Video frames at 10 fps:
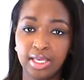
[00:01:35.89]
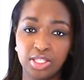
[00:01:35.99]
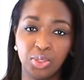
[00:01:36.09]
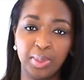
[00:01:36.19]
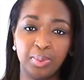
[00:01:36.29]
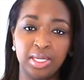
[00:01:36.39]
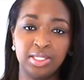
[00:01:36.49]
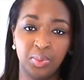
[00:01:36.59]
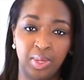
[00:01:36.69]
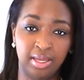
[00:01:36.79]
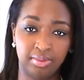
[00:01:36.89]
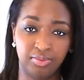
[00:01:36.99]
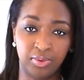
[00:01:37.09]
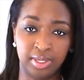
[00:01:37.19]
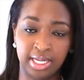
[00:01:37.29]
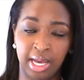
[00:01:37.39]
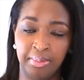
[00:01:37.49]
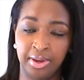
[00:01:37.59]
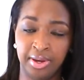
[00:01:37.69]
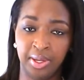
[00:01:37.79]
So we wanted to wait for a time
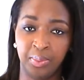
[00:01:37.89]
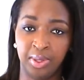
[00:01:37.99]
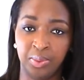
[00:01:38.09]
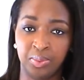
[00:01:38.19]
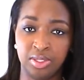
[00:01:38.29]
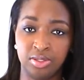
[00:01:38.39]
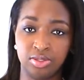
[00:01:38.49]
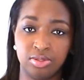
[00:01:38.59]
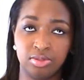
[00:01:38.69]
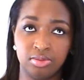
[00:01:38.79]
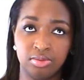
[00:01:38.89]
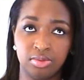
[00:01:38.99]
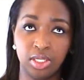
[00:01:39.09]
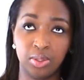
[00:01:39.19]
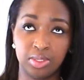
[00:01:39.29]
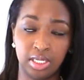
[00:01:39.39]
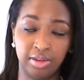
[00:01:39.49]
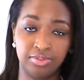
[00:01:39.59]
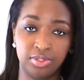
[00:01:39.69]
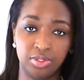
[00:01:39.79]
period when it was close
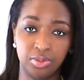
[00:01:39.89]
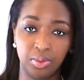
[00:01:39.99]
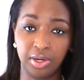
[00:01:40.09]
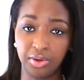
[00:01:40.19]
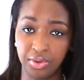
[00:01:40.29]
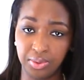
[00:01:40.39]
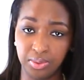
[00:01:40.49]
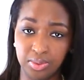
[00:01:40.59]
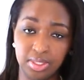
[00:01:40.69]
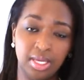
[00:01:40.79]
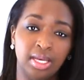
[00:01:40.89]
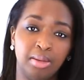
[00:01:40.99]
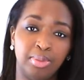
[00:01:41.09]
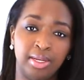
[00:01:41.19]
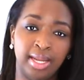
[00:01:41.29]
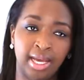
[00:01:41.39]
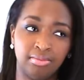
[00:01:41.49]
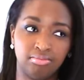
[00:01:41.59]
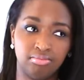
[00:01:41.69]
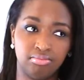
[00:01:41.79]
enough to our cruise but not
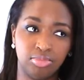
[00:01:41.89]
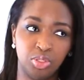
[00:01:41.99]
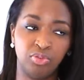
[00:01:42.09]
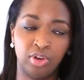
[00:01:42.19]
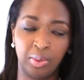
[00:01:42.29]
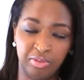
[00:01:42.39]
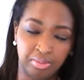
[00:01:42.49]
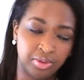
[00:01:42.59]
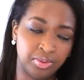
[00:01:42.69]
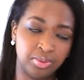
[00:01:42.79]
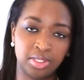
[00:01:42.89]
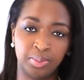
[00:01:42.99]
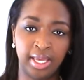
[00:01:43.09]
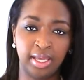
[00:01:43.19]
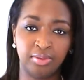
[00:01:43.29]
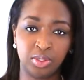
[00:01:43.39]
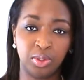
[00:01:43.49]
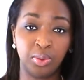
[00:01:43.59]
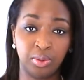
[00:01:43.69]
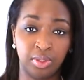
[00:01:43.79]
too far away from the cruise. So
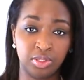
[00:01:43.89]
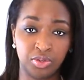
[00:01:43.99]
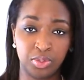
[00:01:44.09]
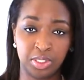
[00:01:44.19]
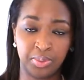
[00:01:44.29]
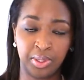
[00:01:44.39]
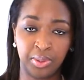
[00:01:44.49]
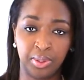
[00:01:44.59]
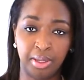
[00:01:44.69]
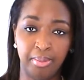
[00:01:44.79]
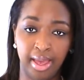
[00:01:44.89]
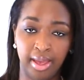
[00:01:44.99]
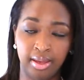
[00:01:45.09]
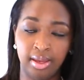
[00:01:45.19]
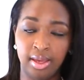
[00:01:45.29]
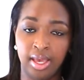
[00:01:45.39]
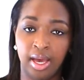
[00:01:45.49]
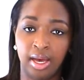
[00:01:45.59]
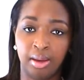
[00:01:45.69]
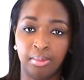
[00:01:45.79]
going on this cruise that we're going on in May,
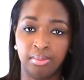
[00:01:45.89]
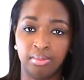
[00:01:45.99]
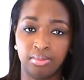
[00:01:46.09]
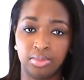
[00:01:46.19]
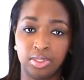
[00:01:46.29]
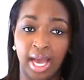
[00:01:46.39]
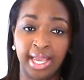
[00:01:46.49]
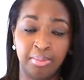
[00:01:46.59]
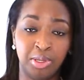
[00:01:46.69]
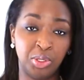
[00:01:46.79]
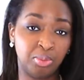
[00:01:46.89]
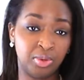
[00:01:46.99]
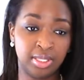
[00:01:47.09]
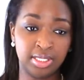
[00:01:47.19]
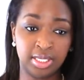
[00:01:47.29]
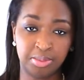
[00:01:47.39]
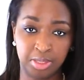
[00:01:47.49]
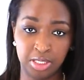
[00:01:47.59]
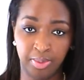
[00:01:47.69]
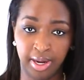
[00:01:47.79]
I can be no more than 6
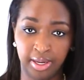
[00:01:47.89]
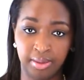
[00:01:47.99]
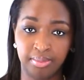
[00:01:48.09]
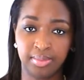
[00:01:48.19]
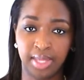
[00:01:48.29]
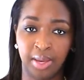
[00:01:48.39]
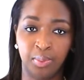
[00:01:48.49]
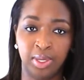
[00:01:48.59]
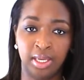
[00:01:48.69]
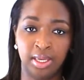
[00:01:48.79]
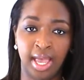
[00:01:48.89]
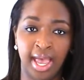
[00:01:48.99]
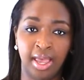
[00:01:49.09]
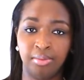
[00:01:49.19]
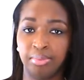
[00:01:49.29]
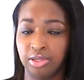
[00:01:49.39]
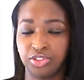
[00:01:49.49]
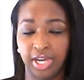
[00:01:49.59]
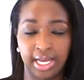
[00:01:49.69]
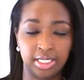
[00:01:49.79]
months pregnant, and we had been
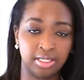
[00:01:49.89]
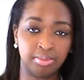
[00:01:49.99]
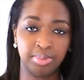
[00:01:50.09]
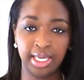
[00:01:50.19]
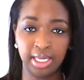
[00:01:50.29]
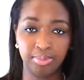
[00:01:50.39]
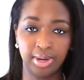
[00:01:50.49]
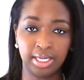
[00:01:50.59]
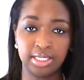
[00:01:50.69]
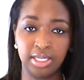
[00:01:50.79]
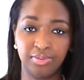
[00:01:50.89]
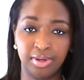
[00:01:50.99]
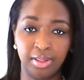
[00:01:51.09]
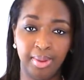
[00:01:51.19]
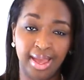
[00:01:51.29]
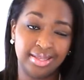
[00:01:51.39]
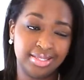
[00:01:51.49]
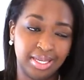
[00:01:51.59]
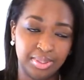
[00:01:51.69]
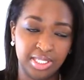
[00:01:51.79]
trying to plan a pregnancy for the
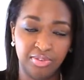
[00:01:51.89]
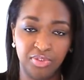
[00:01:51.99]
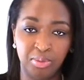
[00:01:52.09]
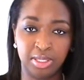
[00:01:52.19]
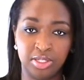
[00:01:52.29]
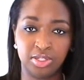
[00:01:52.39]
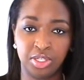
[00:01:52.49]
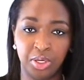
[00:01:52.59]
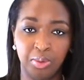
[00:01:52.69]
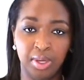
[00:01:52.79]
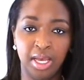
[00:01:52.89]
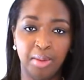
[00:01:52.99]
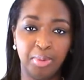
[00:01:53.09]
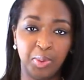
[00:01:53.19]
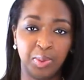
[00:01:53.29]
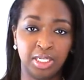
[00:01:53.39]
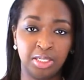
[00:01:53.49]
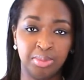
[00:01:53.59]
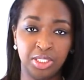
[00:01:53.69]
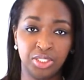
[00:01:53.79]
past, I would say, few months or so, but we wanted
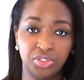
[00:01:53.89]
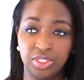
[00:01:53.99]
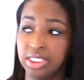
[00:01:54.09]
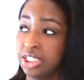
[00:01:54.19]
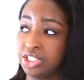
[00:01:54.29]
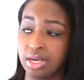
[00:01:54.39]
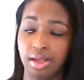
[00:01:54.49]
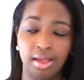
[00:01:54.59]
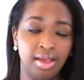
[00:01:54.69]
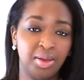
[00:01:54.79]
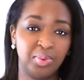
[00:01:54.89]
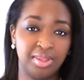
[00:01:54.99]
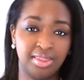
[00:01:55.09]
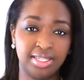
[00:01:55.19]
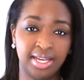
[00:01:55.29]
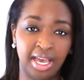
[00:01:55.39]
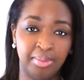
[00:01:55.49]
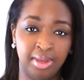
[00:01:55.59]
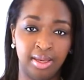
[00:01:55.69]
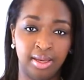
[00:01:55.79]
to be strategic with the
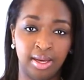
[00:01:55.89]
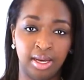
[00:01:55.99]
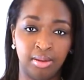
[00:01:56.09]
timing